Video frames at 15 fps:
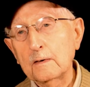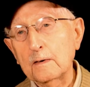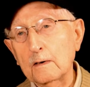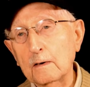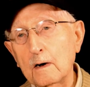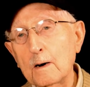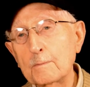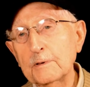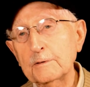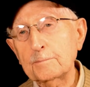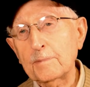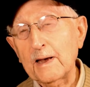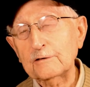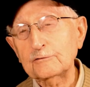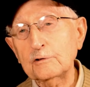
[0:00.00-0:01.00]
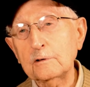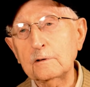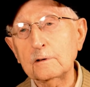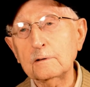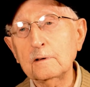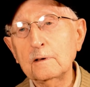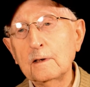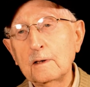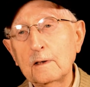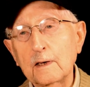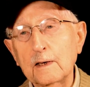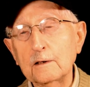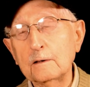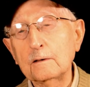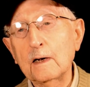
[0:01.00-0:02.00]
armored patch here,
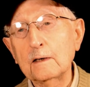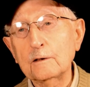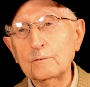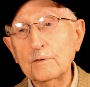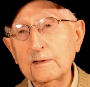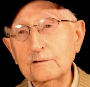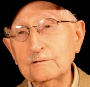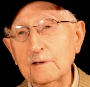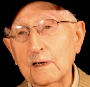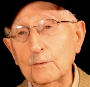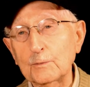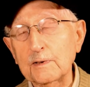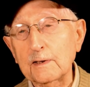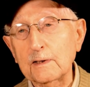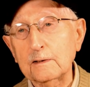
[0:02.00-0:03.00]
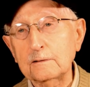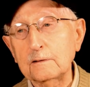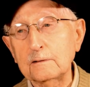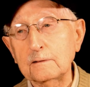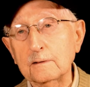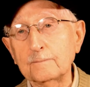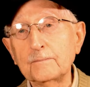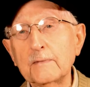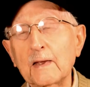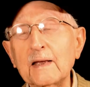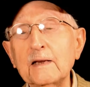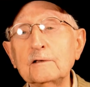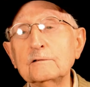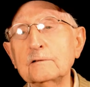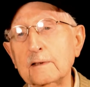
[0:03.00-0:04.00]
and on the right side we had the
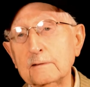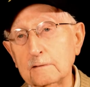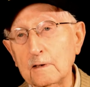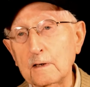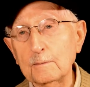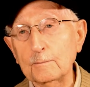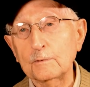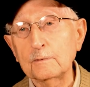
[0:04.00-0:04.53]
82nd Armored.